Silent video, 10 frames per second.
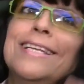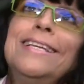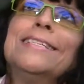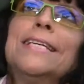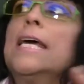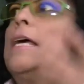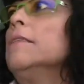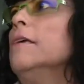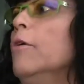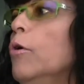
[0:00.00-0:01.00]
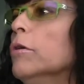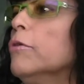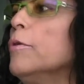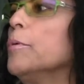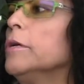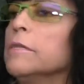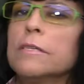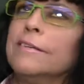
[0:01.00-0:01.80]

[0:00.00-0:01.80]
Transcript: He didn't say they're all criminals.